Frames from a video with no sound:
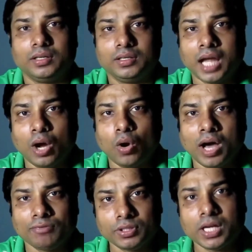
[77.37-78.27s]
Now
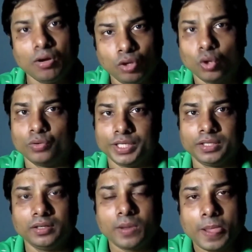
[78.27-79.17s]
after
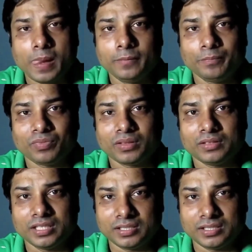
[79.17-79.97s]
downloading, this